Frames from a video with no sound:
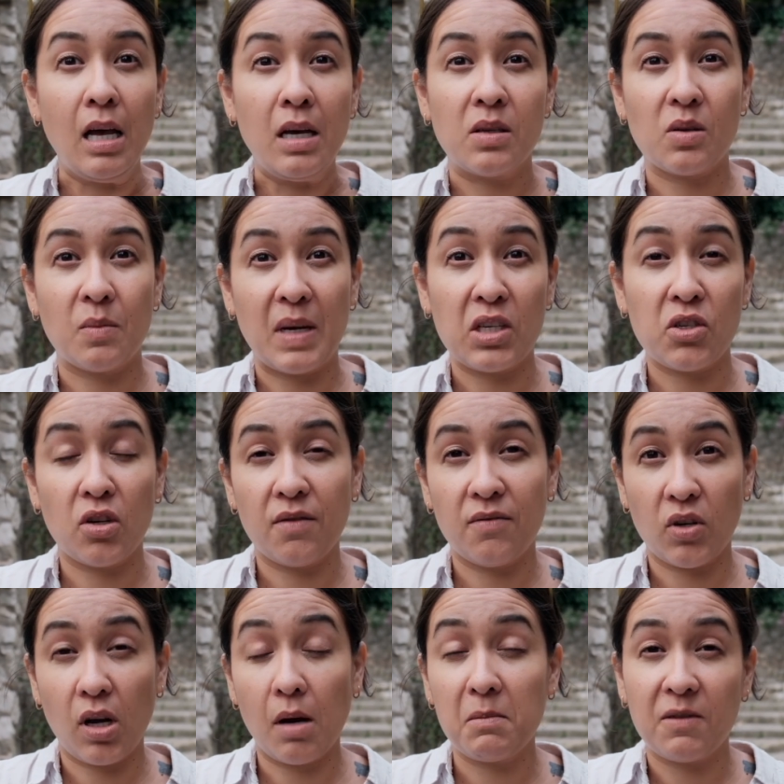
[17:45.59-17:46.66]
So make sure if
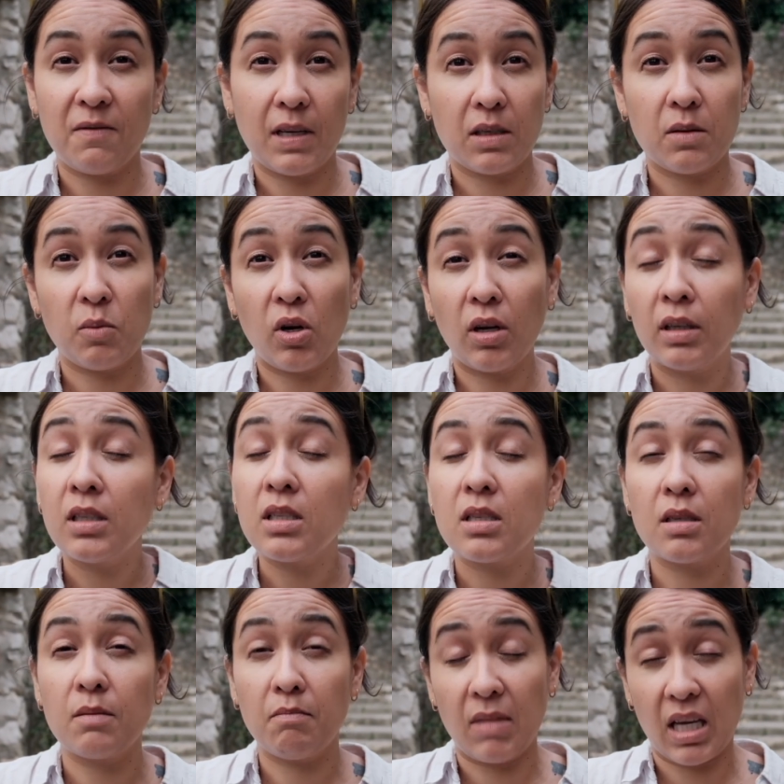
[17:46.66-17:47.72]
you come to Ventabren
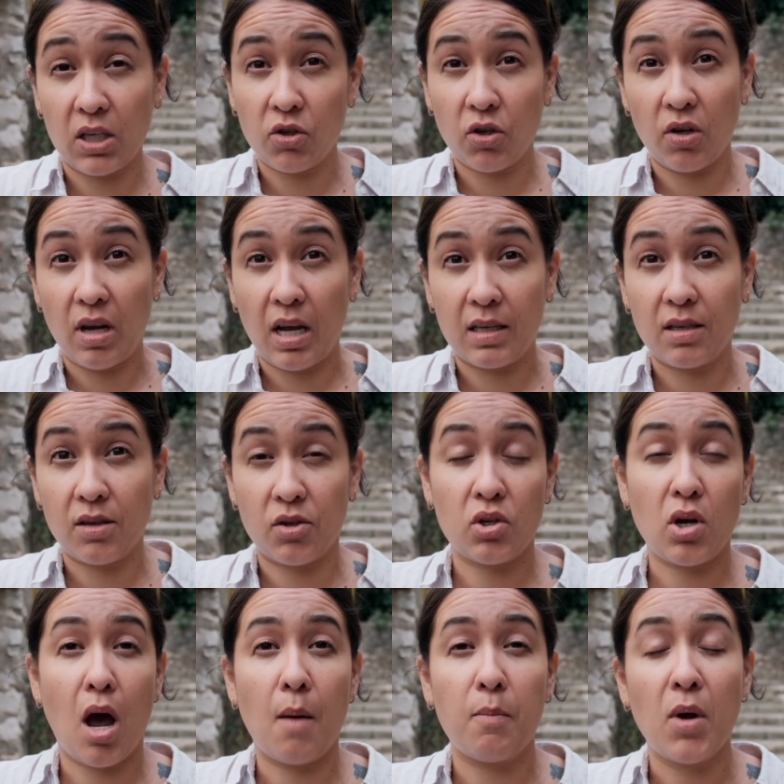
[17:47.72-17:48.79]
to make sure you head to the
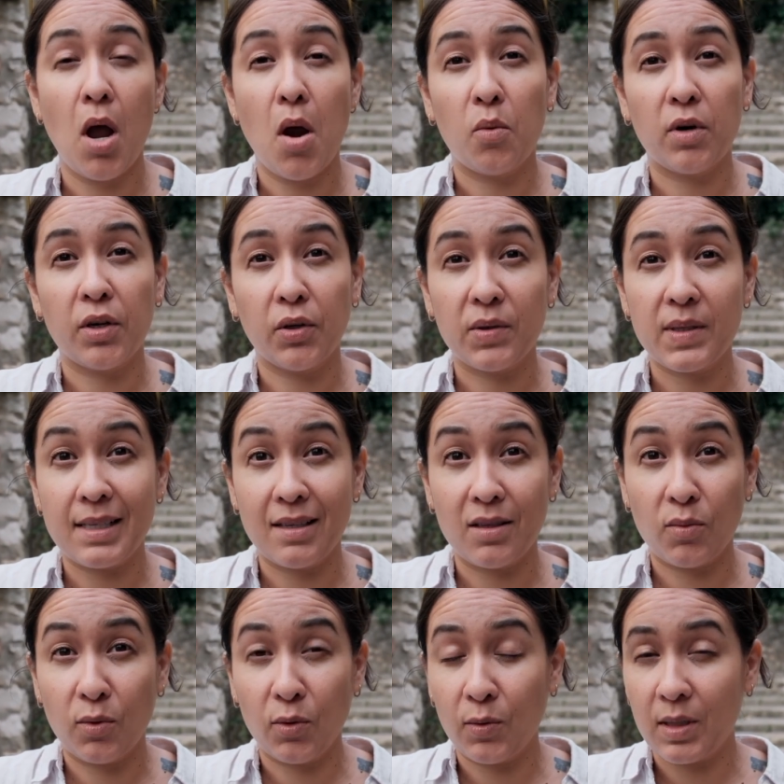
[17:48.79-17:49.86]
top where you'll see
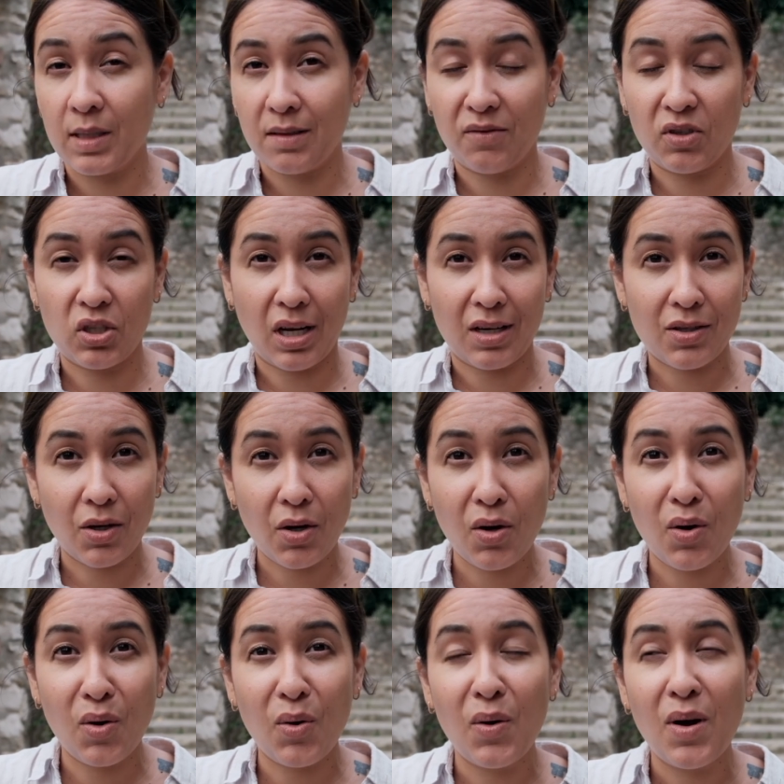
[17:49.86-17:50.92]
the ruins of a
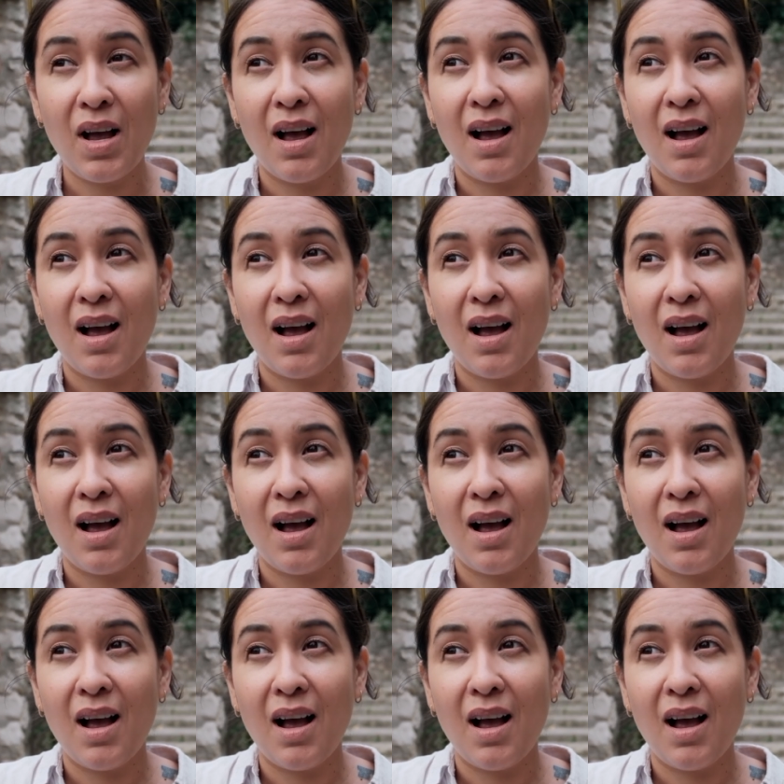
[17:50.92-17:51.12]
chateau.